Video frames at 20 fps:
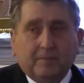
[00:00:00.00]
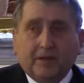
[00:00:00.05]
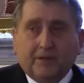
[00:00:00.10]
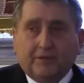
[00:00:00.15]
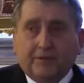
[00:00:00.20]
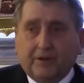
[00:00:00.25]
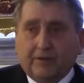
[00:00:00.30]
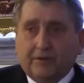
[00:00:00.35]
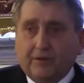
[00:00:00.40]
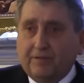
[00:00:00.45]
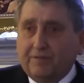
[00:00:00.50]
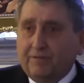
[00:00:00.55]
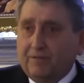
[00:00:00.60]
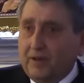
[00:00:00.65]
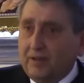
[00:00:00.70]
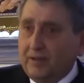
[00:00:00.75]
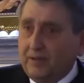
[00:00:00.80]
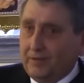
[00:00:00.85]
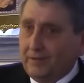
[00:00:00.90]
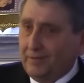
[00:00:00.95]
My great
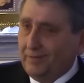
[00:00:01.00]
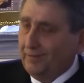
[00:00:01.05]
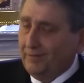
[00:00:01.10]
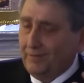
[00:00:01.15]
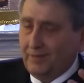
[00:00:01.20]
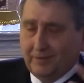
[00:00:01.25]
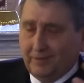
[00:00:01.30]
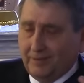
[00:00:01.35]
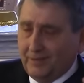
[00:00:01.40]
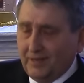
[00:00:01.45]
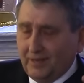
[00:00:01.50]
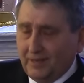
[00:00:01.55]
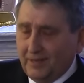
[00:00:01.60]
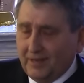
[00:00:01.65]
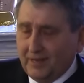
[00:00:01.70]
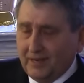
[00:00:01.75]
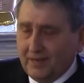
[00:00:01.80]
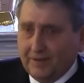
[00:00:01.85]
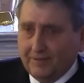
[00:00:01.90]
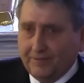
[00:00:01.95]
grandfather
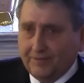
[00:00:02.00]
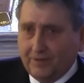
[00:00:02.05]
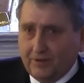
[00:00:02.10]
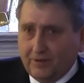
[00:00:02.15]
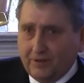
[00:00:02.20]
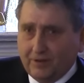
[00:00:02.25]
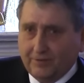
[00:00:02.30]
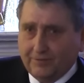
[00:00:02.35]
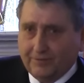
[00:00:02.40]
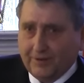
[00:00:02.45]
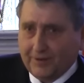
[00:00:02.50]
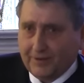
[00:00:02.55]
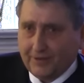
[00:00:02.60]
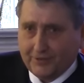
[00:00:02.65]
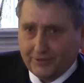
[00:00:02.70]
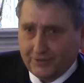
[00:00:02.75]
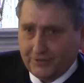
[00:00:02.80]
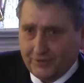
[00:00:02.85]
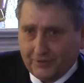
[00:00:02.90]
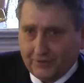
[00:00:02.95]
did not have the nerve, I
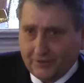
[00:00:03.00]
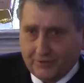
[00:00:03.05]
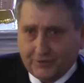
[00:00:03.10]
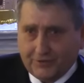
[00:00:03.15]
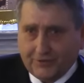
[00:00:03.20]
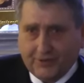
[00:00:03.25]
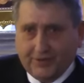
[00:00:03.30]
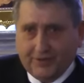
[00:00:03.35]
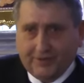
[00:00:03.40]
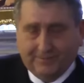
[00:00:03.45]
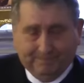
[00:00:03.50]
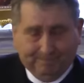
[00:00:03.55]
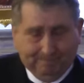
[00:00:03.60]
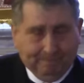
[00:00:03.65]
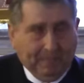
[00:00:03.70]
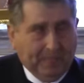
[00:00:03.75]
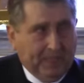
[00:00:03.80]
guess, to go see.